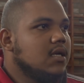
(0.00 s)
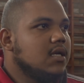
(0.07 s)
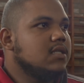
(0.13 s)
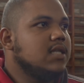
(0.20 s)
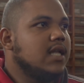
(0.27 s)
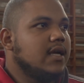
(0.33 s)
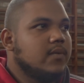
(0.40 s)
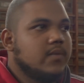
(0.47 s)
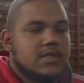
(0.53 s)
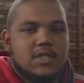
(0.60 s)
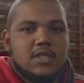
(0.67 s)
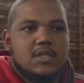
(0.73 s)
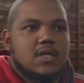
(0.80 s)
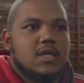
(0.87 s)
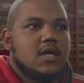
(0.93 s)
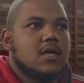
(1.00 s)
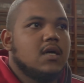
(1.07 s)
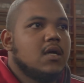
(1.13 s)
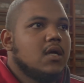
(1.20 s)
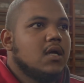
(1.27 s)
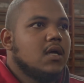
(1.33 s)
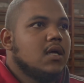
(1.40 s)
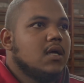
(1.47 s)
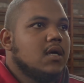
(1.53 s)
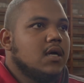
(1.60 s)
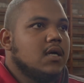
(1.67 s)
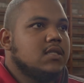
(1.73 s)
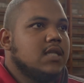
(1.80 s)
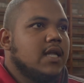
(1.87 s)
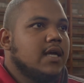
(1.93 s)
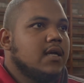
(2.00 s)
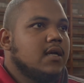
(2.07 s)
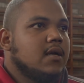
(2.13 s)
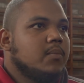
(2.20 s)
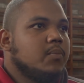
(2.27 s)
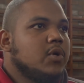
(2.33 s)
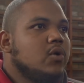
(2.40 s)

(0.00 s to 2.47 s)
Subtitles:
It's like we just, it's like